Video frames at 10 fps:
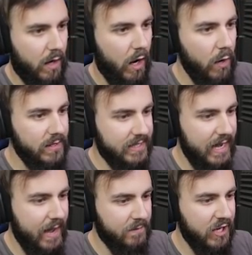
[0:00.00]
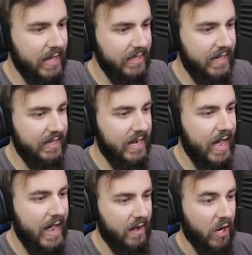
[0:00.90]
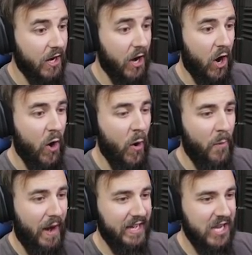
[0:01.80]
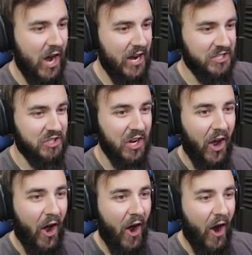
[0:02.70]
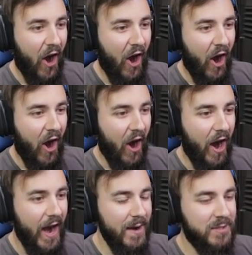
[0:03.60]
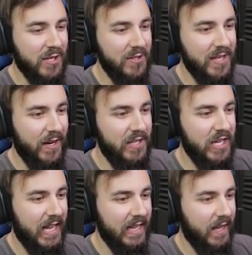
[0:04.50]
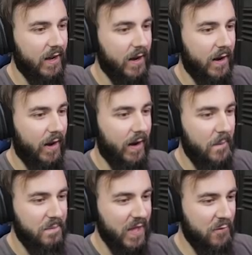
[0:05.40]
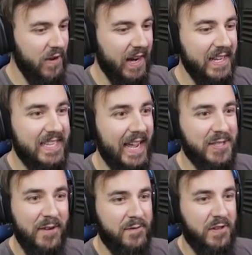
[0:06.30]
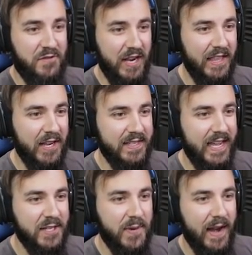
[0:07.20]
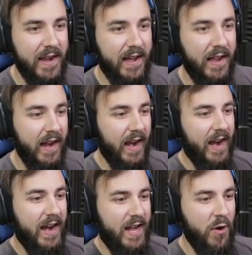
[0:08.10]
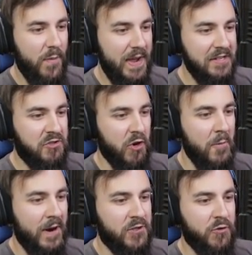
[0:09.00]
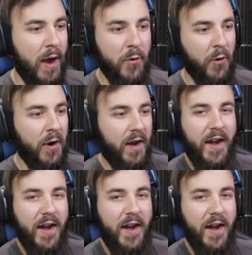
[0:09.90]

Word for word: Oh, snap. Charlie nearly died. Oh, my gosh. I'm so sorry, Charlie. If he got attacked, if, if Charlie got attacked right now, he would be in so much trouble.